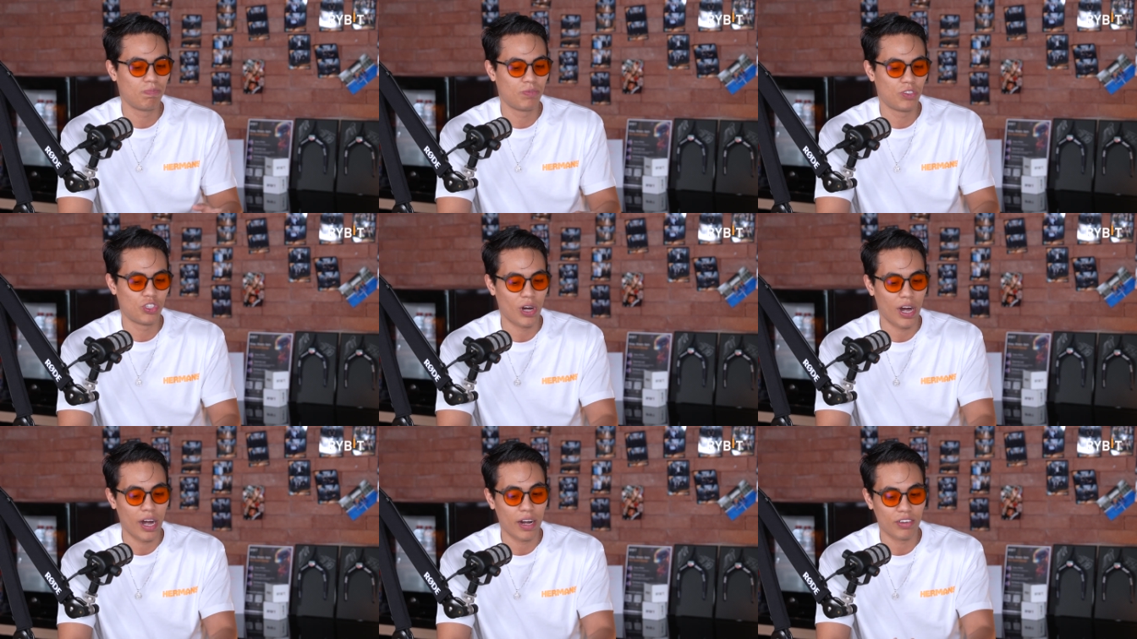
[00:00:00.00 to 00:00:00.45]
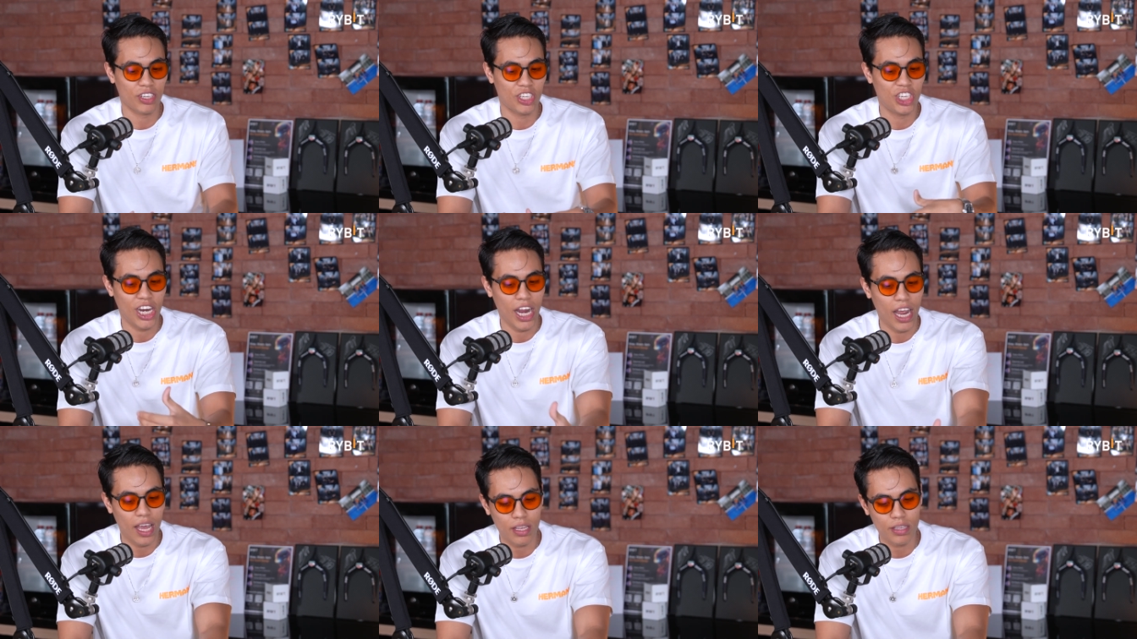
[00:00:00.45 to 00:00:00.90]
try to
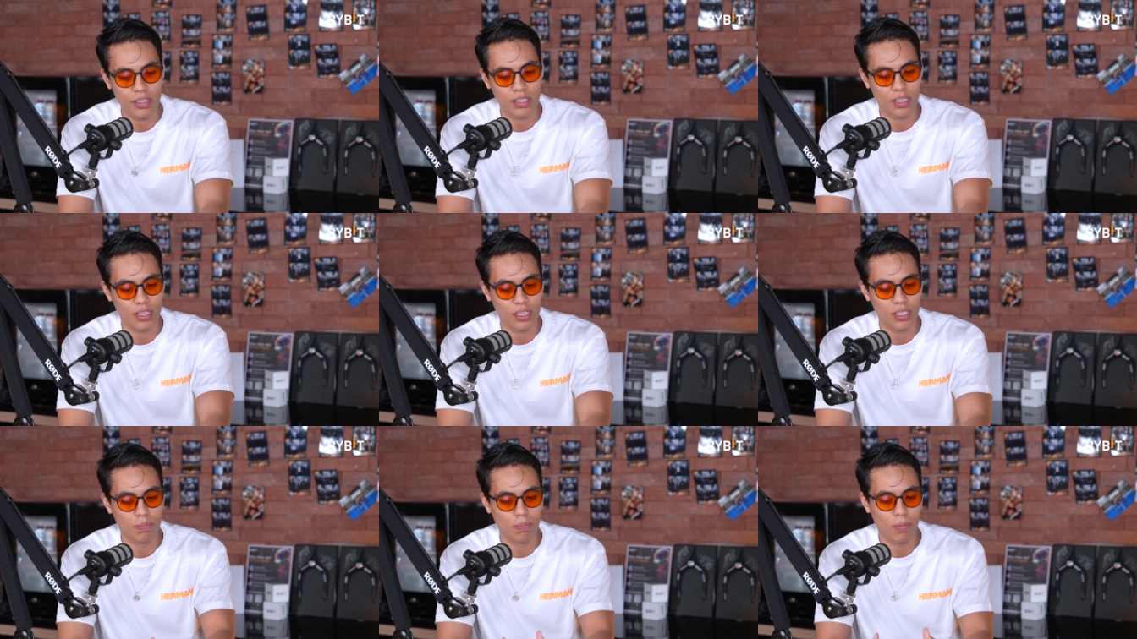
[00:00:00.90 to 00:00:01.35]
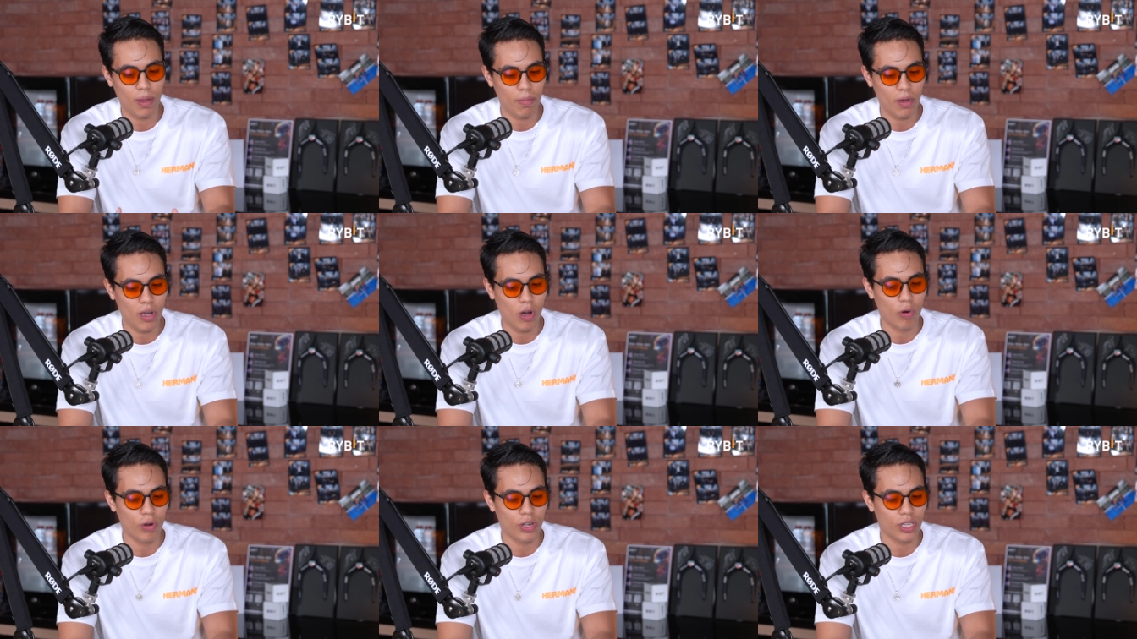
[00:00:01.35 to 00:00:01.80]
chase these
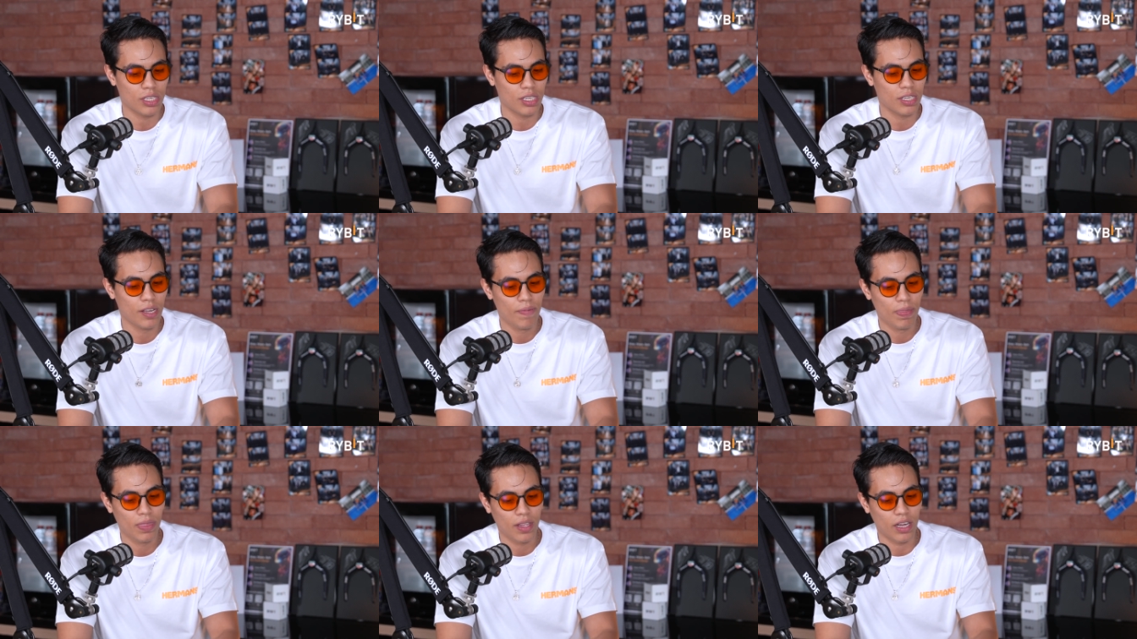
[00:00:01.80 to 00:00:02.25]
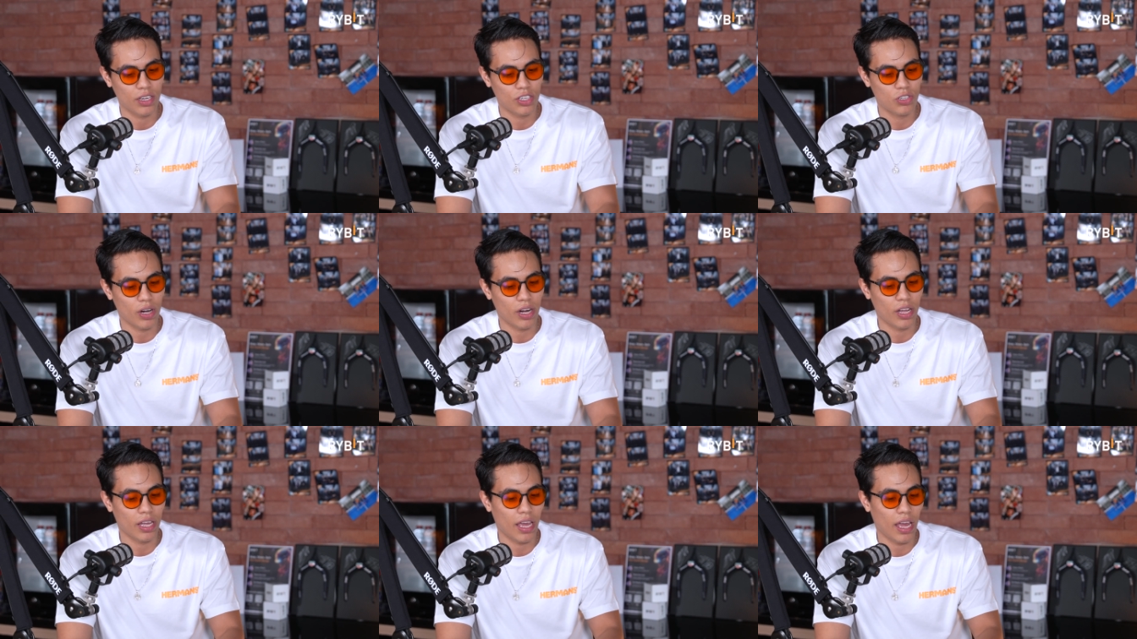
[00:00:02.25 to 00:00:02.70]
meme coins and
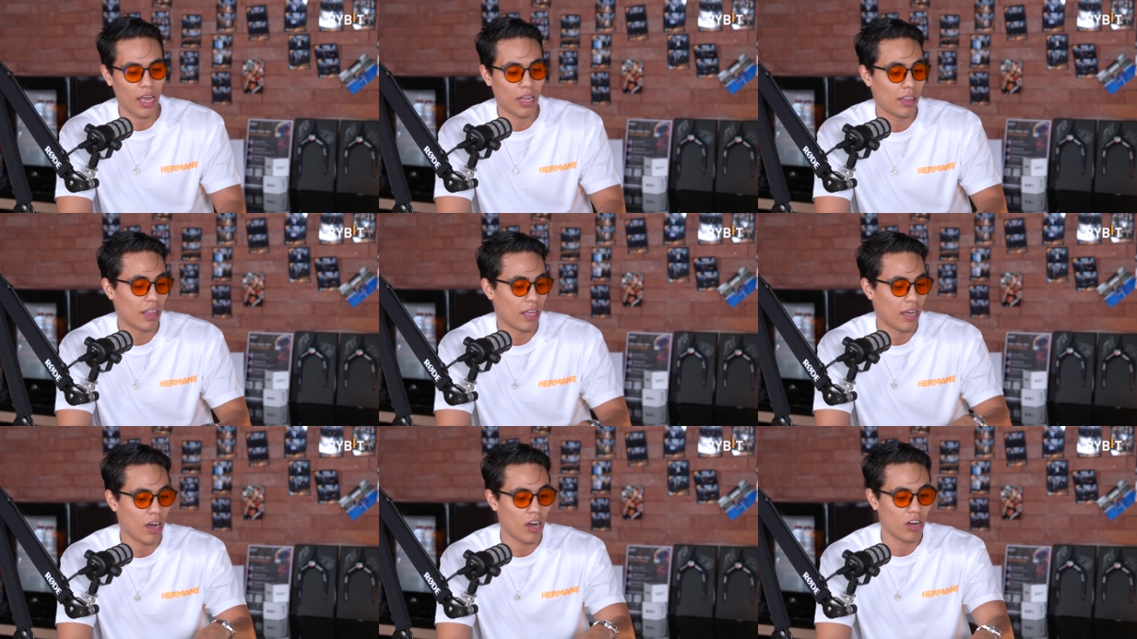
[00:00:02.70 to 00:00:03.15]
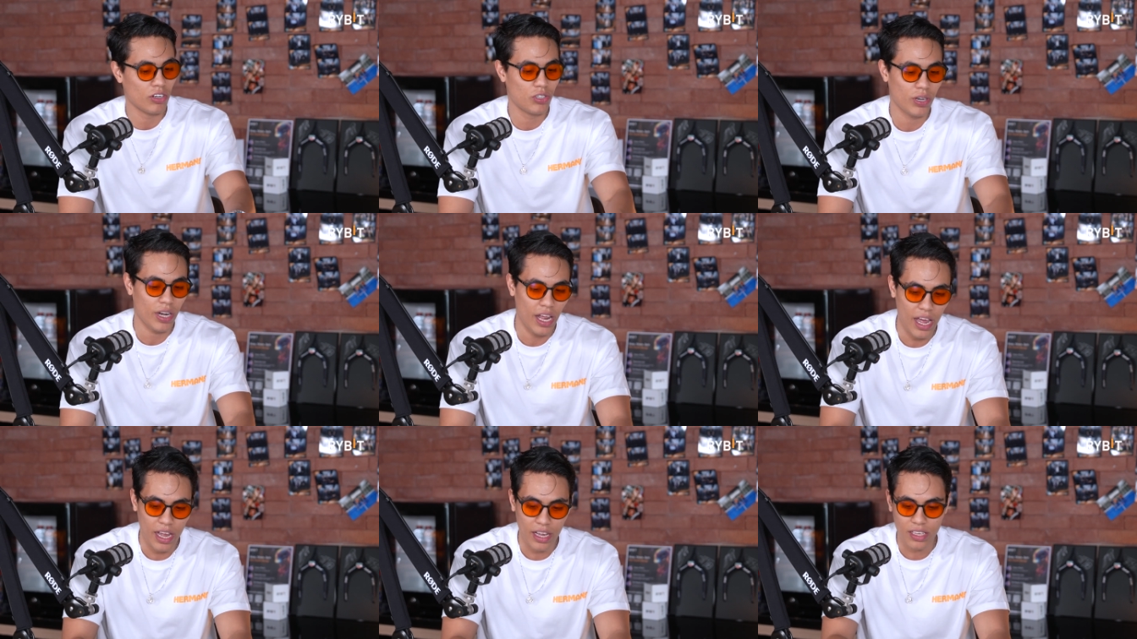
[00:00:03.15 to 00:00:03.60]
try to get the
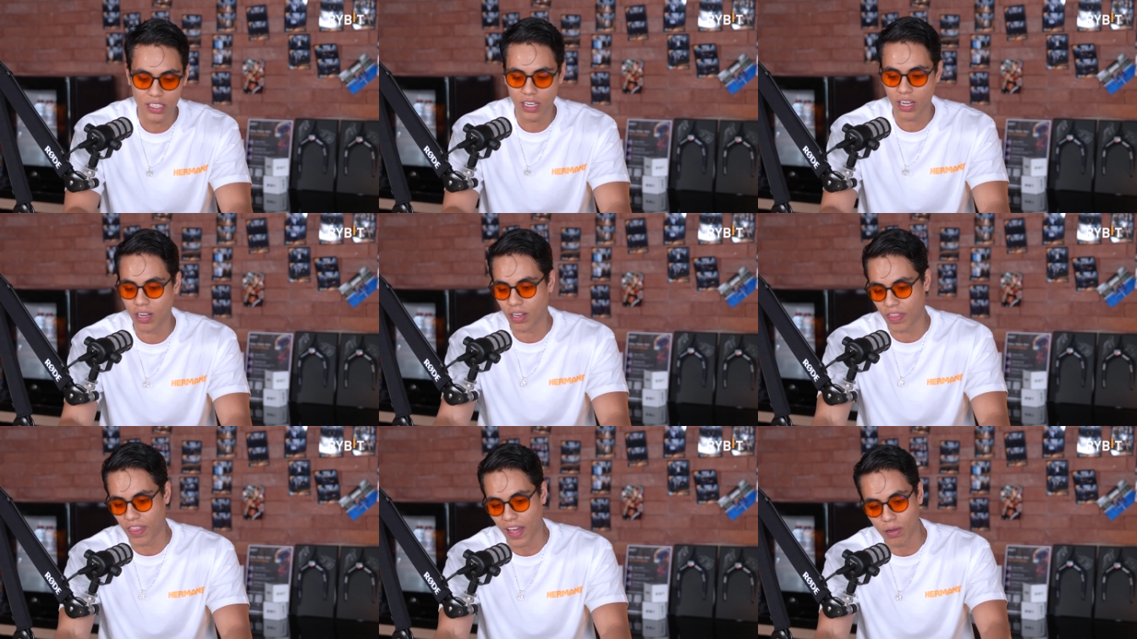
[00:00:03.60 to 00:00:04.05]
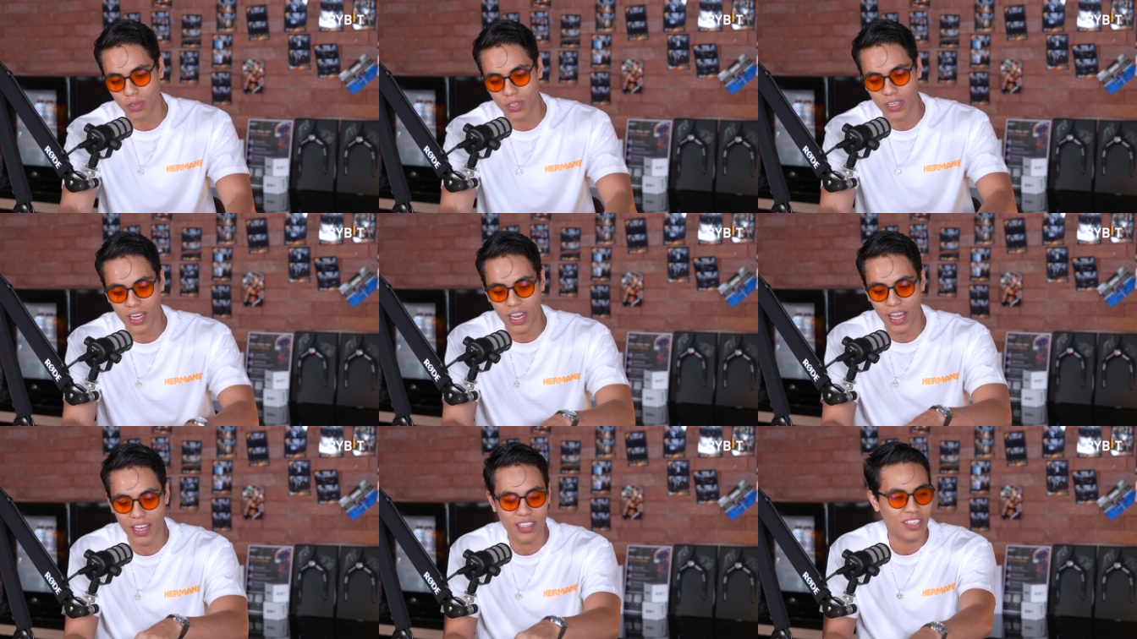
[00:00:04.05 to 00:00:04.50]
100x,
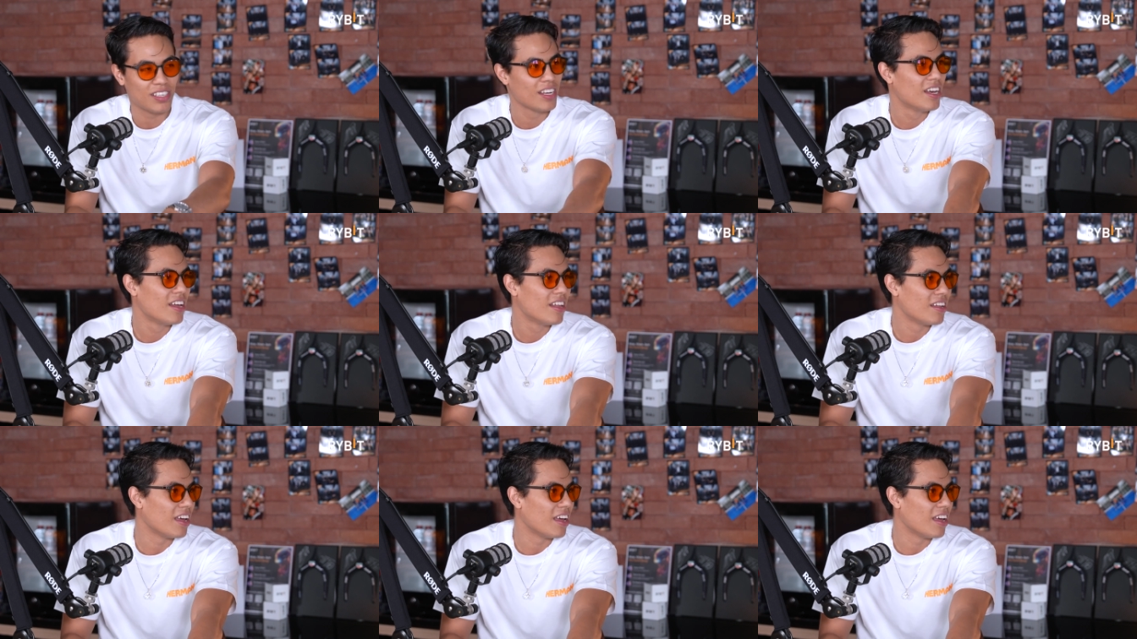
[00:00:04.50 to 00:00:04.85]
1000x,